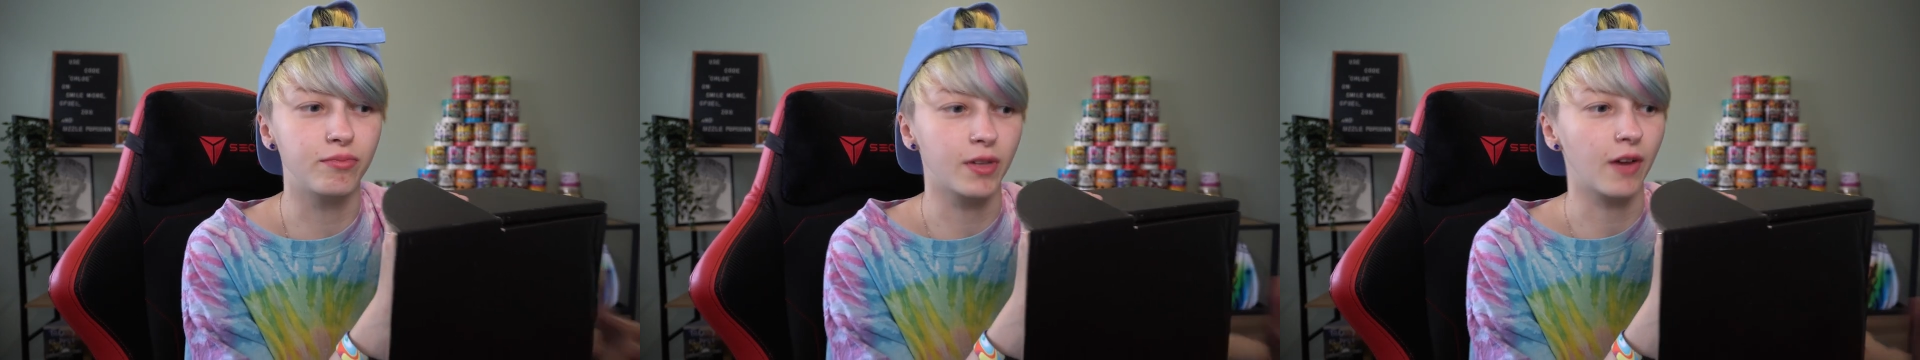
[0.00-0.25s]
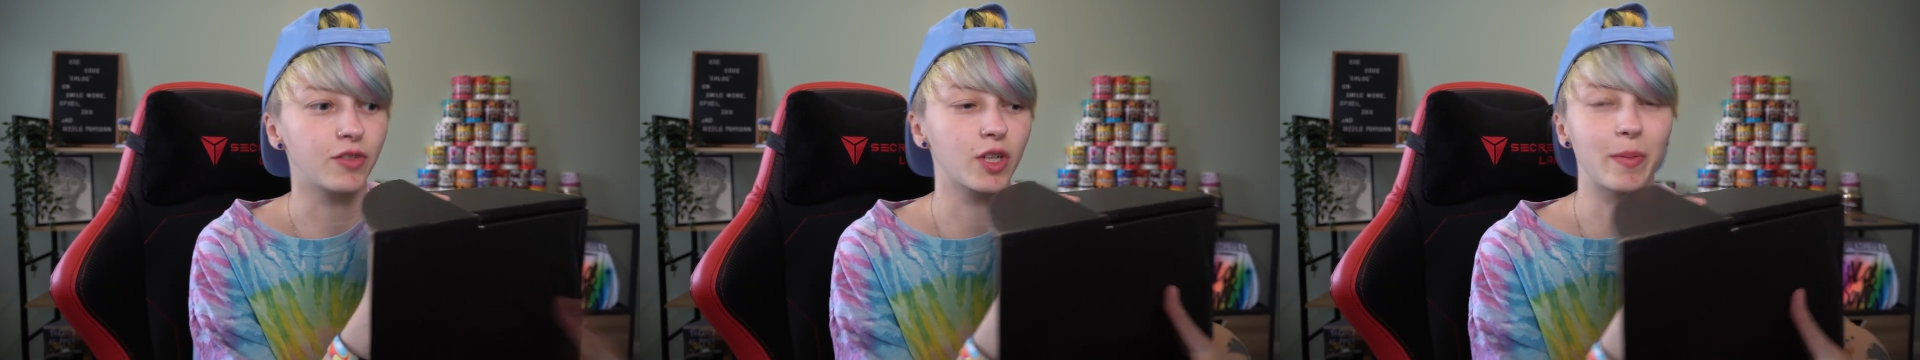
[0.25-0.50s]

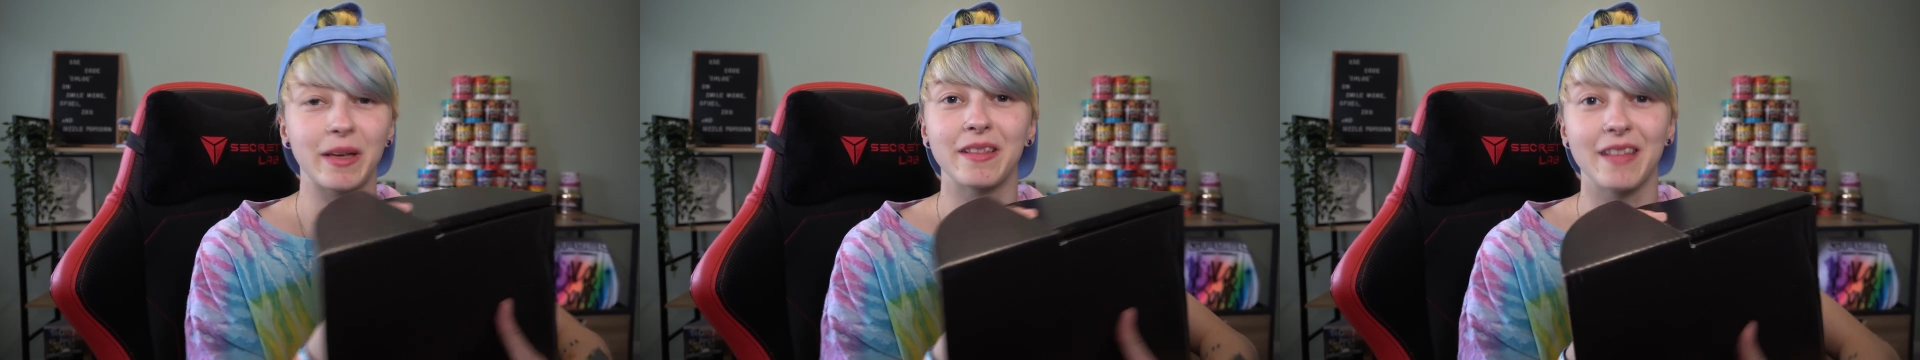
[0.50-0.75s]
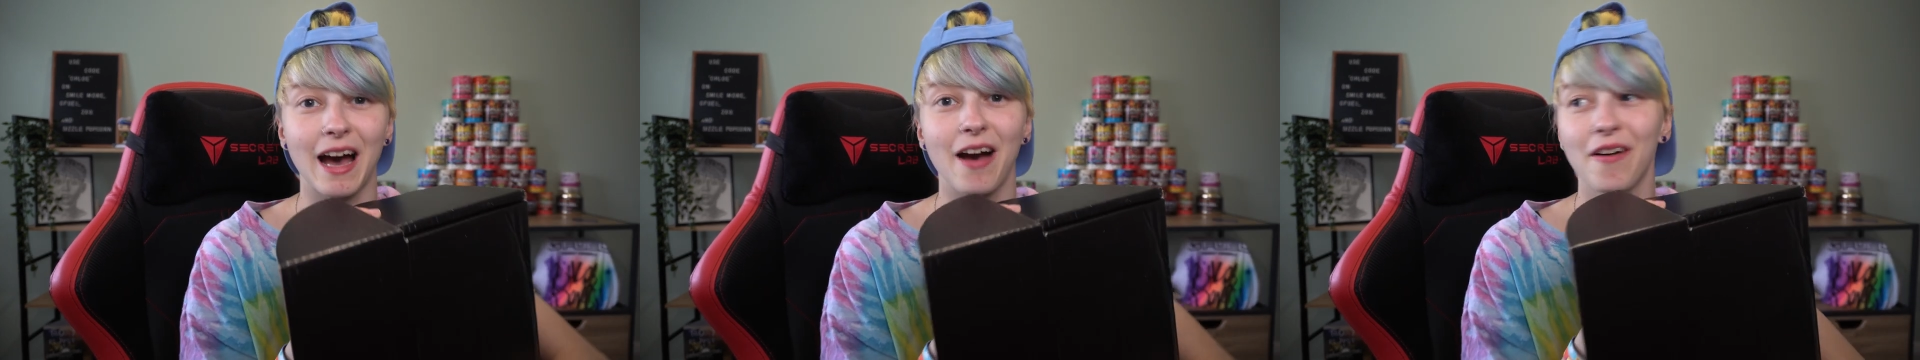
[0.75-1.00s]
have
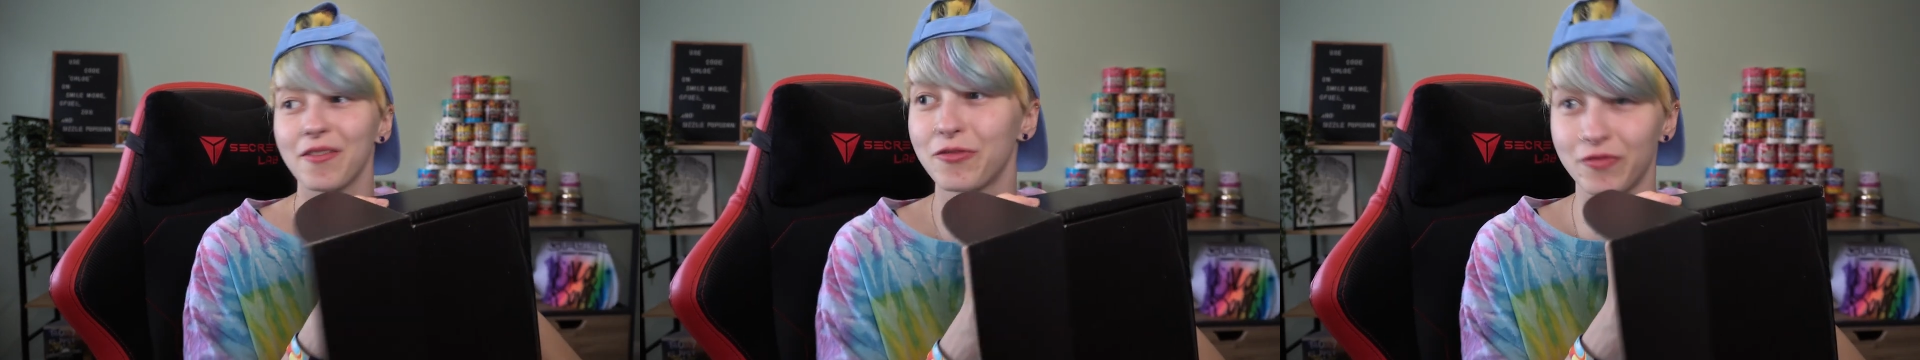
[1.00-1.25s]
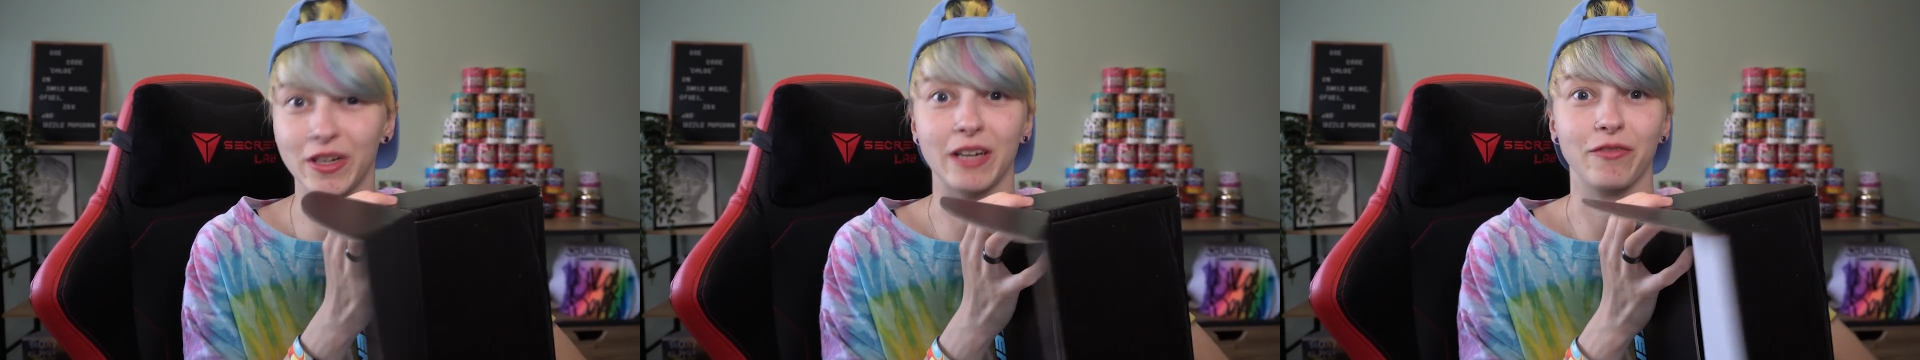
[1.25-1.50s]
shipping that
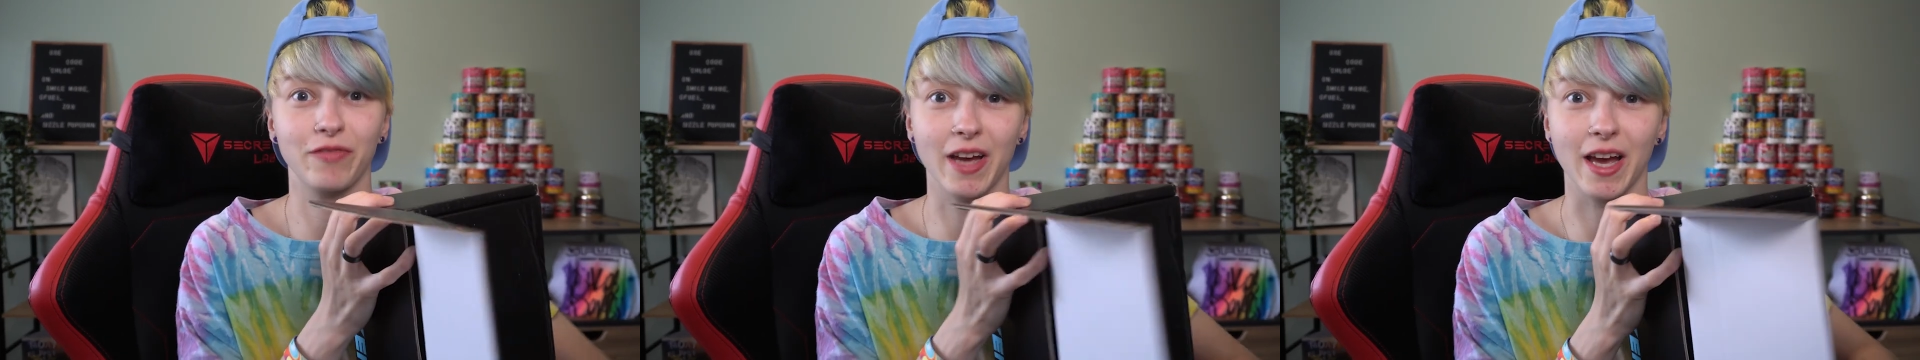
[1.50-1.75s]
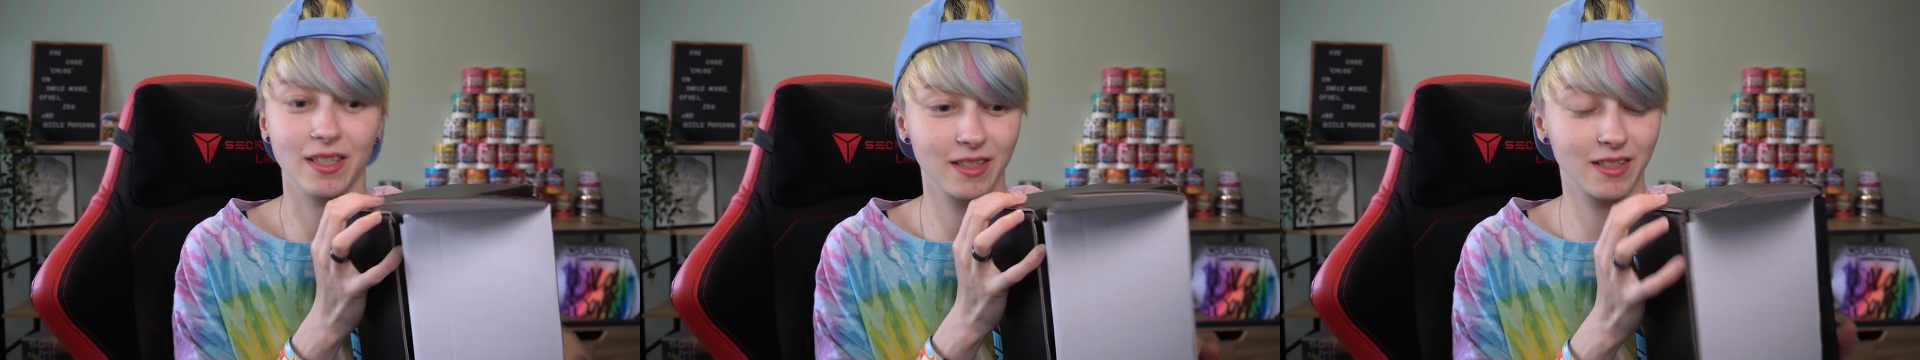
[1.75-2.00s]
freaking
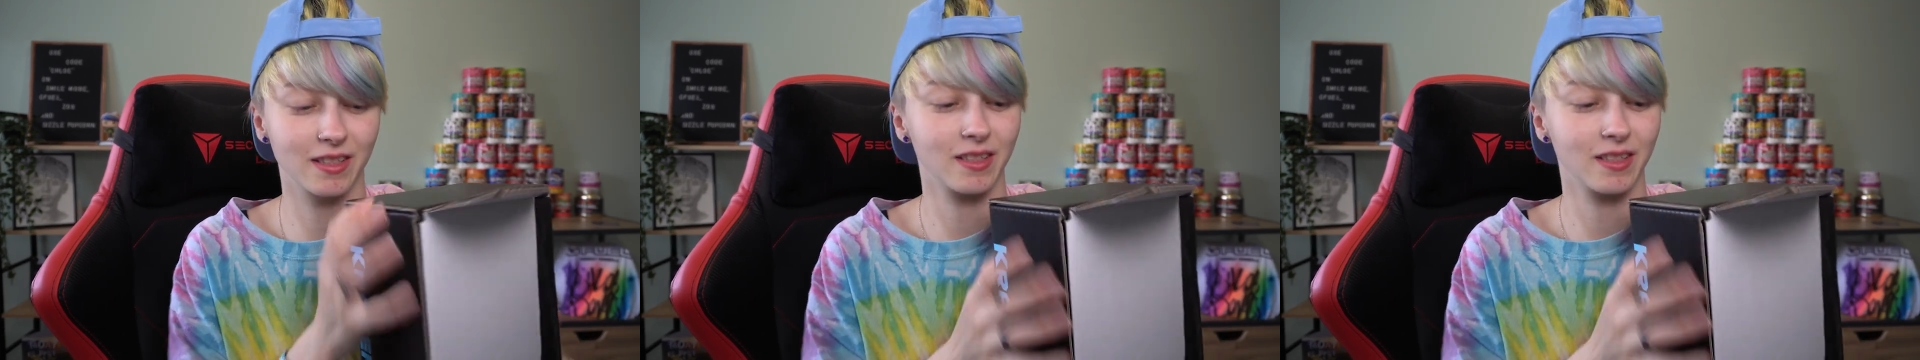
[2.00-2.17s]
fast.